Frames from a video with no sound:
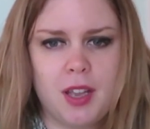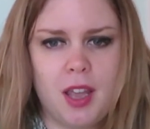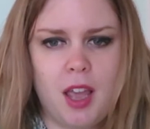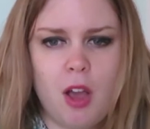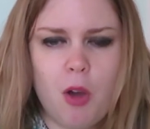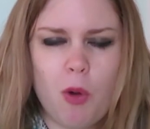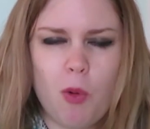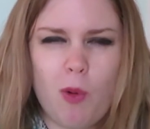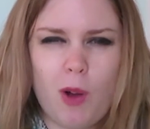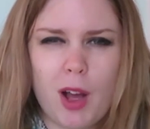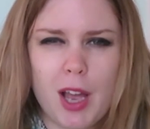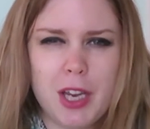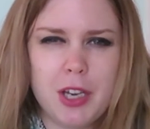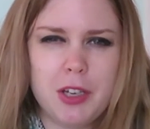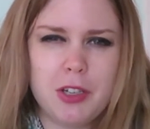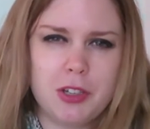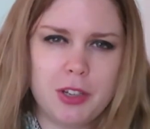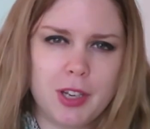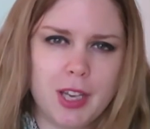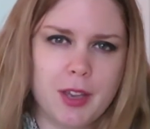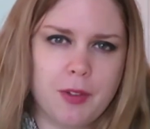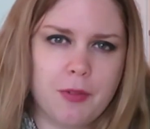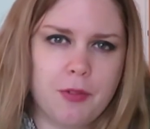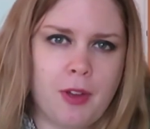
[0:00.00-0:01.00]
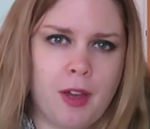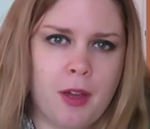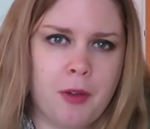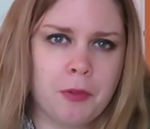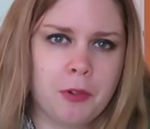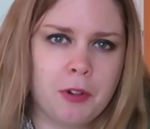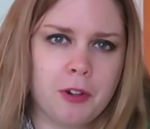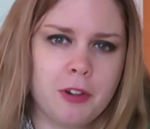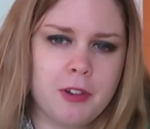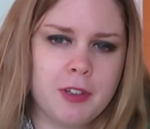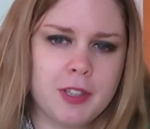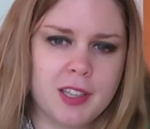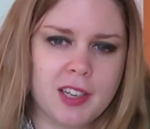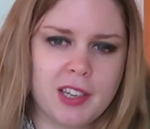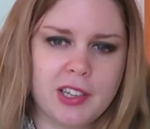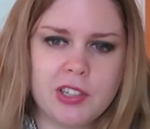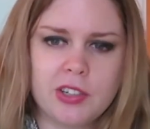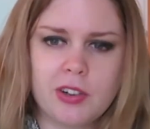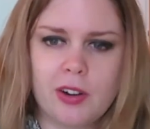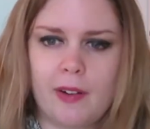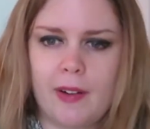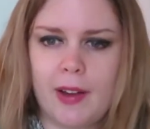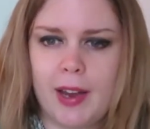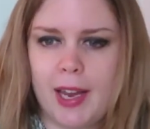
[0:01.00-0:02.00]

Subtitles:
why you should give cruising a try,